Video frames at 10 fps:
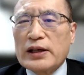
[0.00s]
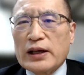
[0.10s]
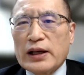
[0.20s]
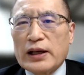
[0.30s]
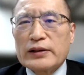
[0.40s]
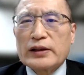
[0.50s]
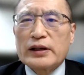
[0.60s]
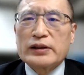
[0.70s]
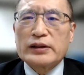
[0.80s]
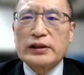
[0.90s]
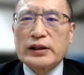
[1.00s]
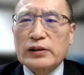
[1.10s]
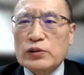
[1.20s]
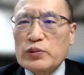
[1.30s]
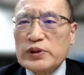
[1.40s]
And, and the
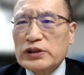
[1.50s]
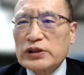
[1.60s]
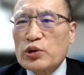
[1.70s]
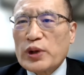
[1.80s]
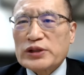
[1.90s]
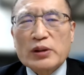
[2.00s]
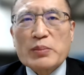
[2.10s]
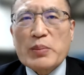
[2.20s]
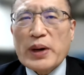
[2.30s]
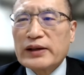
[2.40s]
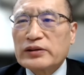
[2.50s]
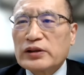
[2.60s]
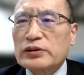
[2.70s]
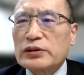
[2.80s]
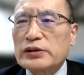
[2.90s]
Korea-US combined
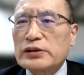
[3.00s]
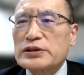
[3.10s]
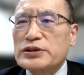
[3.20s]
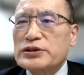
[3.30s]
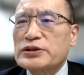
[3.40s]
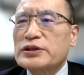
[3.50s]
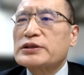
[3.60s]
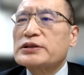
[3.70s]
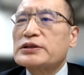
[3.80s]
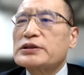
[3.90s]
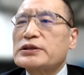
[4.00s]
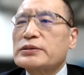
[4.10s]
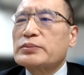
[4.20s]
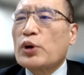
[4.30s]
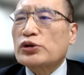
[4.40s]
deterrence
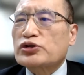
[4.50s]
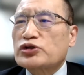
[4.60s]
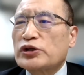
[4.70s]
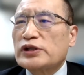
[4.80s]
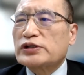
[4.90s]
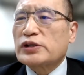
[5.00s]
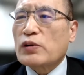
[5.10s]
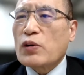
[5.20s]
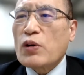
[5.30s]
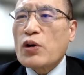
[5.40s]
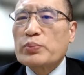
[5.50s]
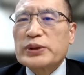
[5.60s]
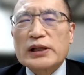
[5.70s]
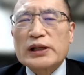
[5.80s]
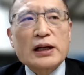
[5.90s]
posture is the core
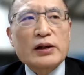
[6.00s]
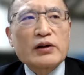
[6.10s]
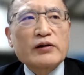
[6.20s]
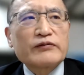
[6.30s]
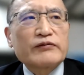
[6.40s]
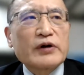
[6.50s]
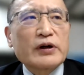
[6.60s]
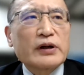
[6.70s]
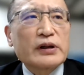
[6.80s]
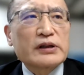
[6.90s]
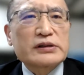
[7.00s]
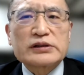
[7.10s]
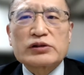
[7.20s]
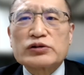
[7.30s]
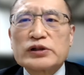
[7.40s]
pillar of uh, the
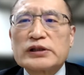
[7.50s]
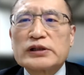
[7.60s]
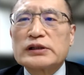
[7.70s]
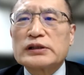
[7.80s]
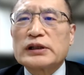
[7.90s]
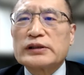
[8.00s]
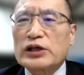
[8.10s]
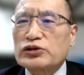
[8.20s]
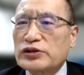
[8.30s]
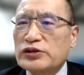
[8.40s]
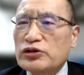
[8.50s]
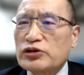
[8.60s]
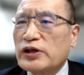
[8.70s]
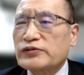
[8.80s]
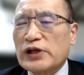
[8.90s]
security, uh, national security
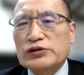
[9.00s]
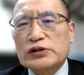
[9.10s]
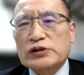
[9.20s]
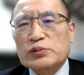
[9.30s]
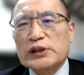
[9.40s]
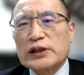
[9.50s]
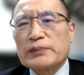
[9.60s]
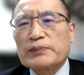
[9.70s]
of South Korea.